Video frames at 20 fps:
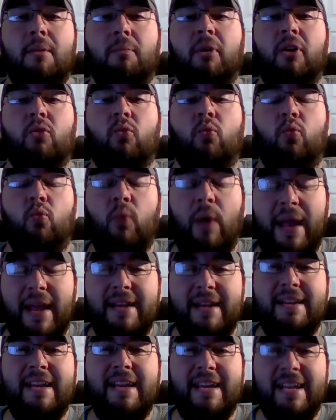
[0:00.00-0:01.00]
but
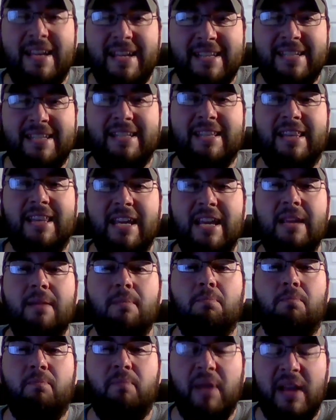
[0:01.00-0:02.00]
wind is
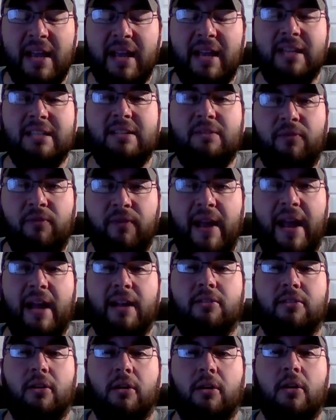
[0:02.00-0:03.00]
the biggest
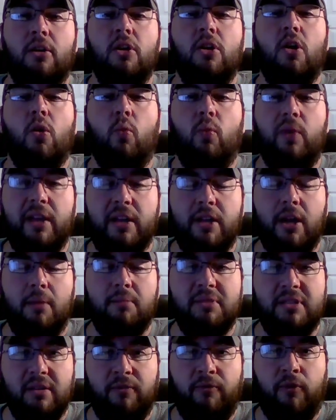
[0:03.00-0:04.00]
factor when it
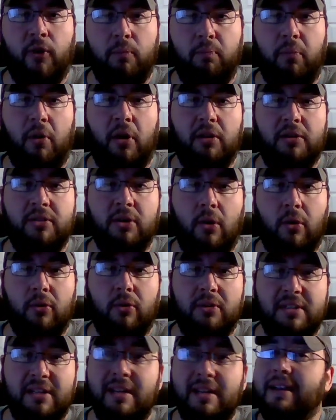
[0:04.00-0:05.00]
comes to football
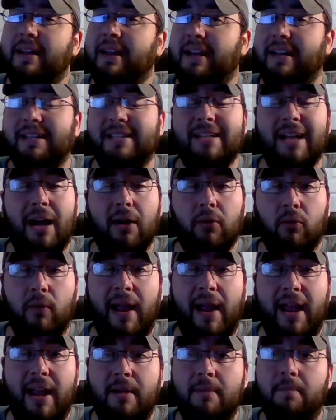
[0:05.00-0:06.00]
totals. It is not
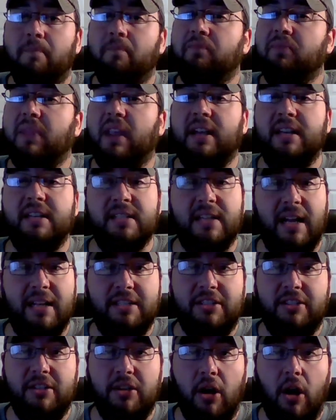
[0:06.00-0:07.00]
rain, it is not
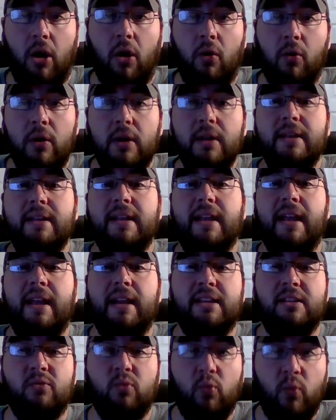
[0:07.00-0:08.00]
snow, it
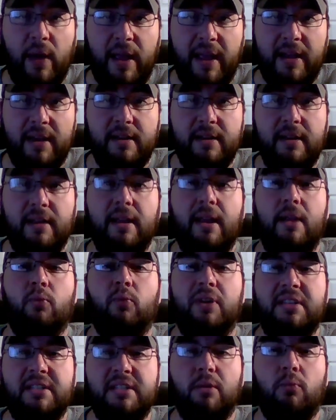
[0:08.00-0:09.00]
is wind. And
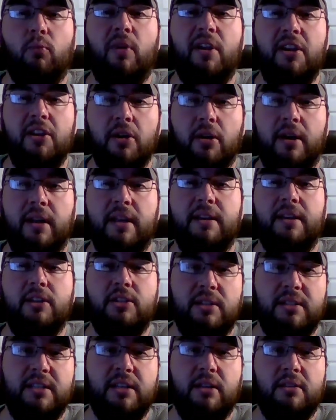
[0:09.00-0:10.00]
with some windier
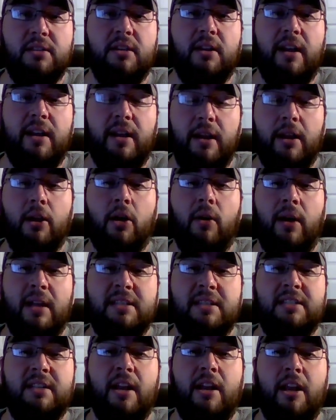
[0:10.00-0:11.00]
conditions here tonight at
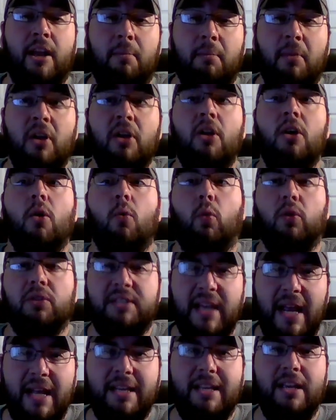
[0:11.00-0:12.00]
Arrowhead Stadium, we'll
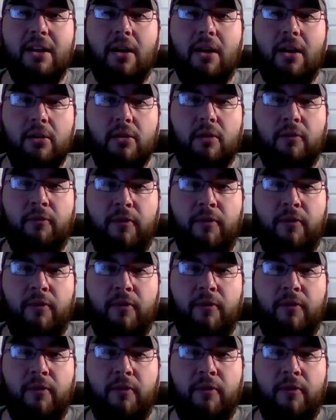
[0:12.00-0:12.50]
take the under